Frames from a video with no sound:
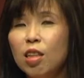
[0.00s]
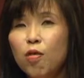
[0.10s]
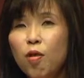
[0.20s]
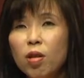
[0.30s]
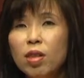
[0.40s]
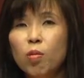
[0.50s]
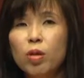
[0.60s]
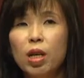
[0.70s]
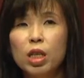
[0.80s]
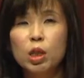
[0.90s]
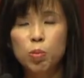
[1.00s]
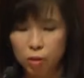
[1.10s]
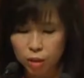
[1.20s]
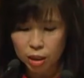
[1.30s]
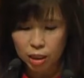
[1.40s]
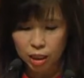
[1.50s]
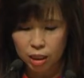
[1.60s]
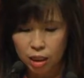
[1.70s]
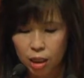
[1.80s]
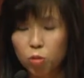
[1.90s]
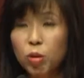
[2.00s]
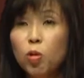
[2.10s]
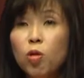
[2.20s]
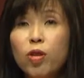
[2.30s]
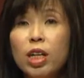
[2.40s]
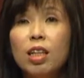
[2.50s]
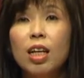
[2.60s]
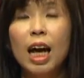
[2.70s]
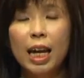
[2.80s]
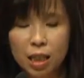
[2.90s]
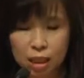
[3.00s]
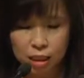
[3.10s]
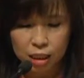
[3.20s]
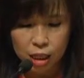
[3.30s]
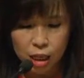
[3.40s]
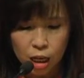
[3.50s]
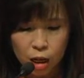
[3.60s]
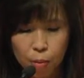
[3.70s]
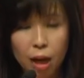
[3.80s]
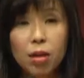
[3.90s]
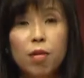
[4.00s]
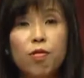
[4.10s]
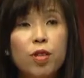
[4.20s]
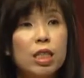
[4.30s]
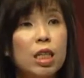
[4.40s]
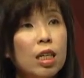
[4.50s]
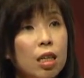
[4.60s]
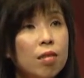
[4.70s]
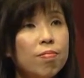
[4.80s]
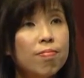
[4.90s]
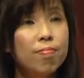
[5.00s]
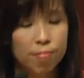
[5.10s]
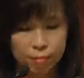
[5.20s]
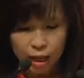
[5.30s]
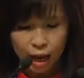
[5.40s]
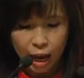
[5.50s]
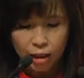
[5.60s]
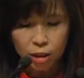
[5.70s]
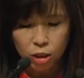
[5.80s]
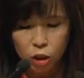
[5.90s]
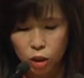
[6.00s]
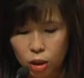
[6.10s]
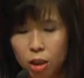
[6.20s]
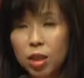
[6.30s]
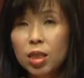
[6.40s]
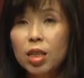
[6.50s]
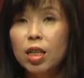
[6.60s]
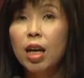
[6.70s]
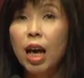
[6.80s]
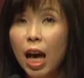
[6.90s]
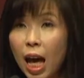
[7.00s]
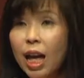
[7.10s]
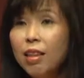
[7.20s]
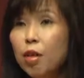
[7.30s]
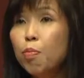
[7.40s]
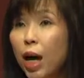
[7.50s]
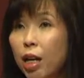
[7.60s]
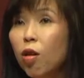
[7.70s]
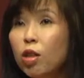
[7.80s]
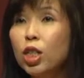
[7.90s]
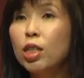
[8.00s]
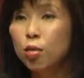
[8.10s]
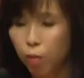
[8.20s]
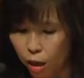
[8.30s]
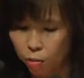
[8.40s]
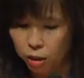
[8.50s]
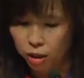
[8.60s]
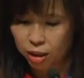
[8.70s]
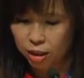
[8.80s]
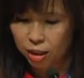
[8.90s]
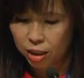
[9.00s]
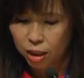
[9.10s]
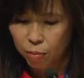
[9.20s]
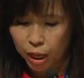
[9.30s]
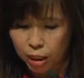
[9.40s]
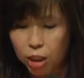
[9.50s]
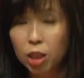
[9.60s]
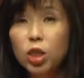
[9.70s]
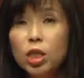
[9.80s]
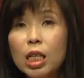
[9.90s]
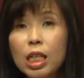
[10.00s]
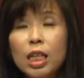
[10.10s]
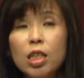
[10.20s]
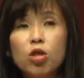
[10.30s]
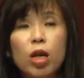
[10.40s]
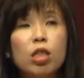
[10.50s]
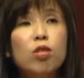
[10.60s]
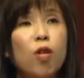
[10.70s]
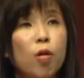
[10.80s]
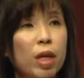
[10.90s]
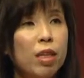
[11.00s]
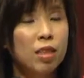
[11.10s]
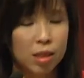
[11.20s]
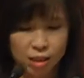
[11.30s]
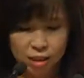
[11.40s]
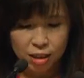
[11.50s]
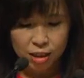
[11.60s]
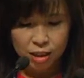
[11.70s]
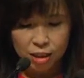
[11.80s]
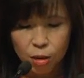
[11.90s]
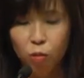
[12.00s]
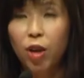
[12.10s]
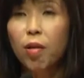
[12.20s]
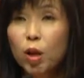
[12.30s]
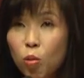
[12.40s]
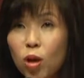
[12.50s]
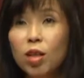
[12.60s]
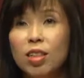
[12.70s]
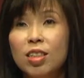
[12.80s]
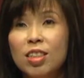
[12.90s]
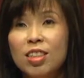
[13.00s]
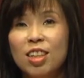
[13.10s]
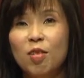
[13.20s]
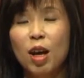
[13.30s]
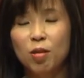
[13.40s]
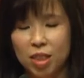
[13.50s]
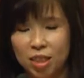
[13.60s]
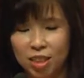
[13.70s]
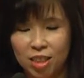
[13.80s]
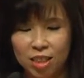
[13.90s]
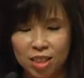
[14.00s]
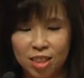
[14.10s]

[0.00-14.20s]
The fourth that we are experiencing is removing the lines among the physical and the digital and the biological realms by digitally transforming the very world around us.